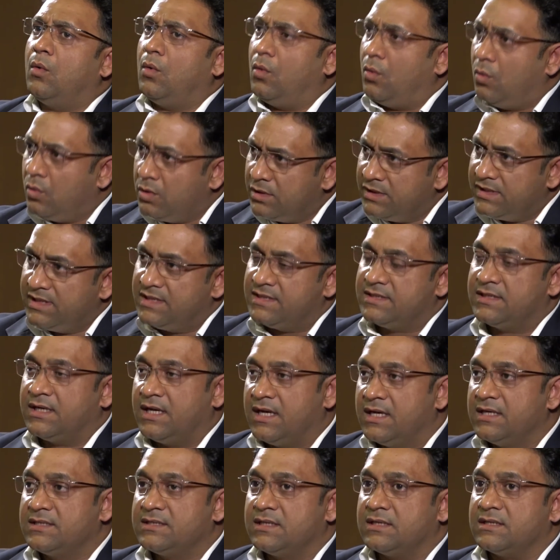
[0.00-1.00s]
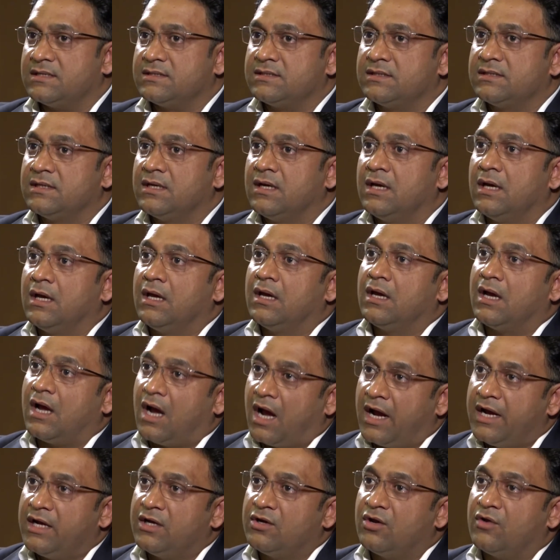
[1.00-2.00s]
all these cases
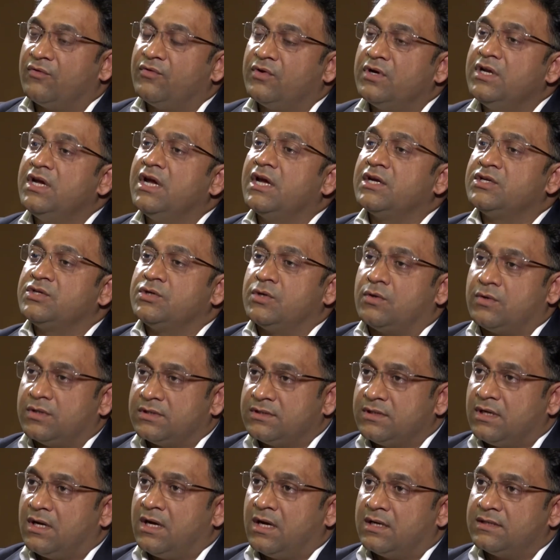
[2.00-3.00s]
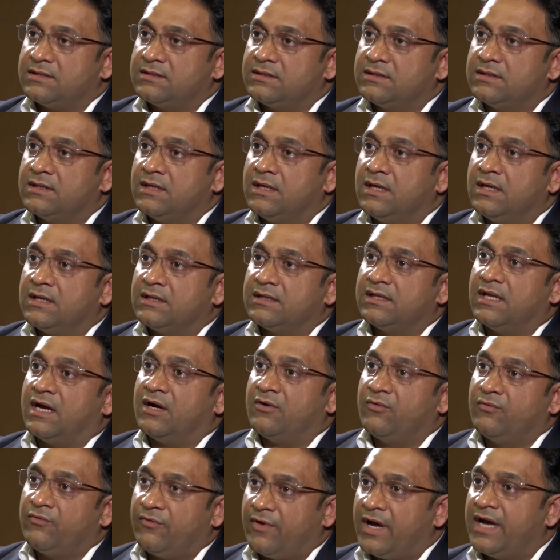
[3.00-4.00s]
kind of reassures us that
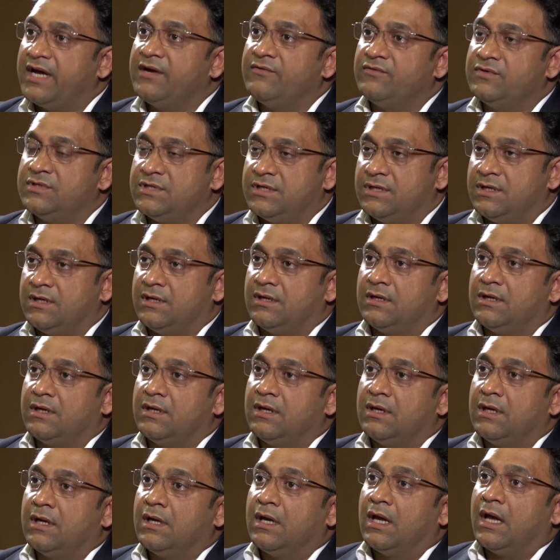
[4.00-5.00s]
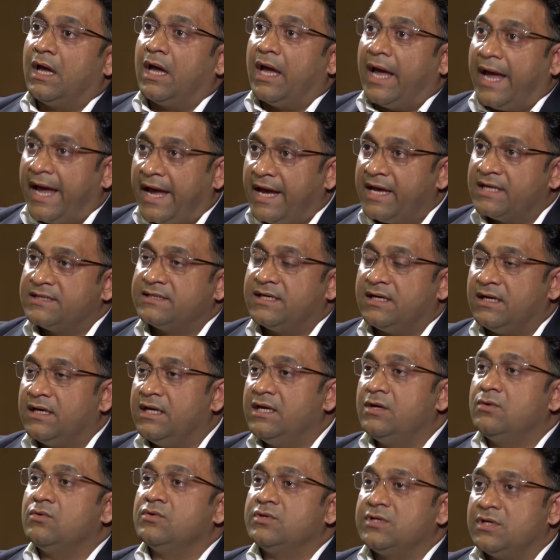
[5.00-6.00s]
5G as an
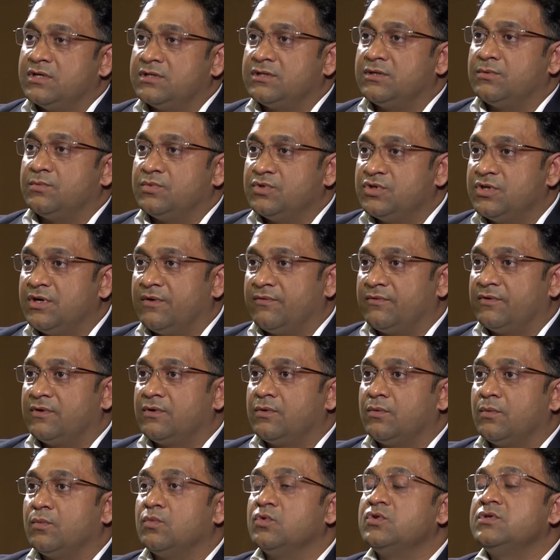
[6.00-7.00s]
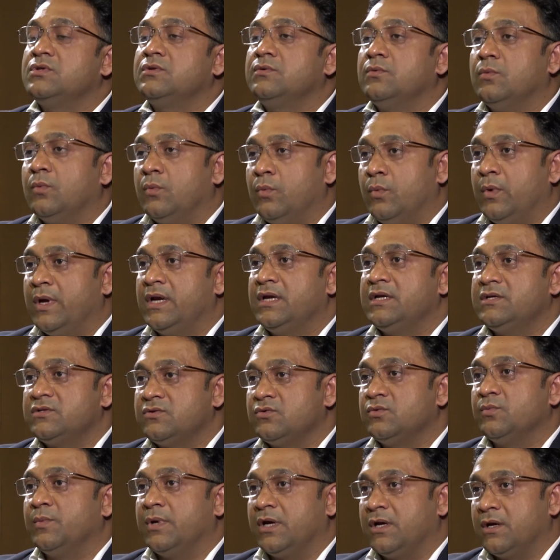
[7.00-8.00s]
ecosystem shift would very
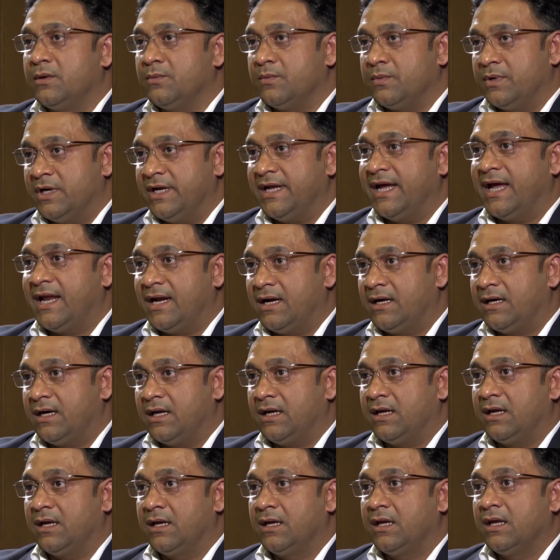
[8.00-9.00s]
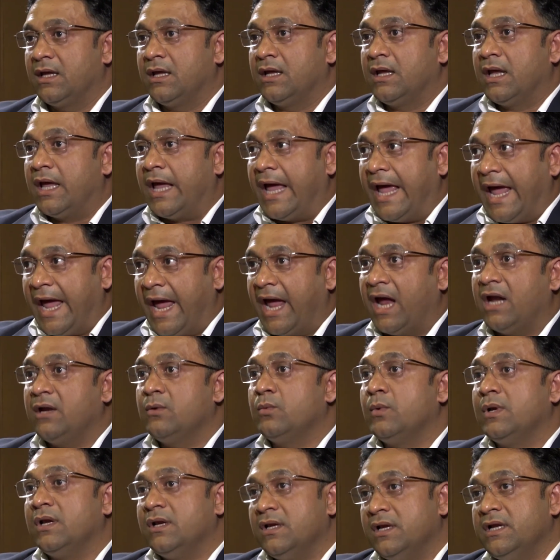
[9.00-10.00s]
soon become reality and
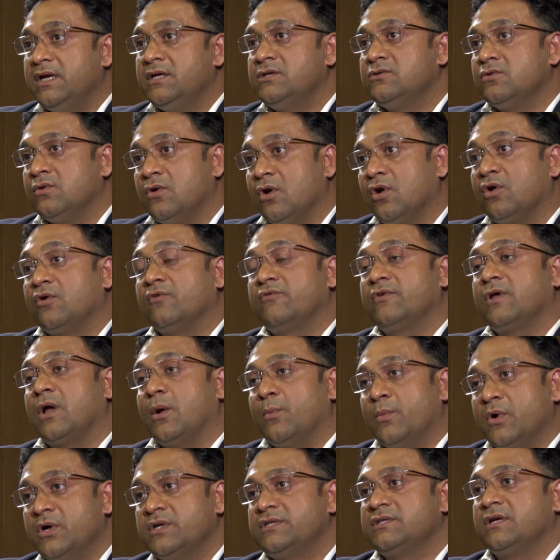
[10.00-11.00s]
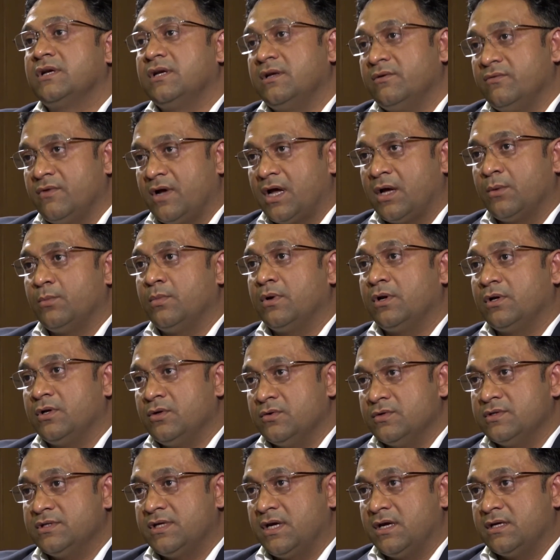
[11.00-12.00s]
will lead to a lot of commercially viable
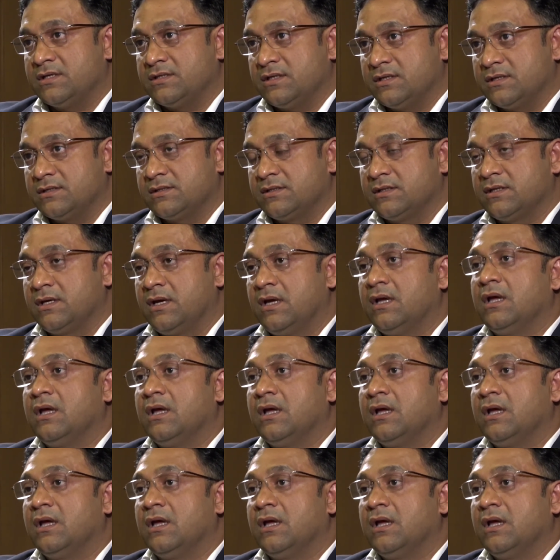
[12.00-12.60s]
use cases.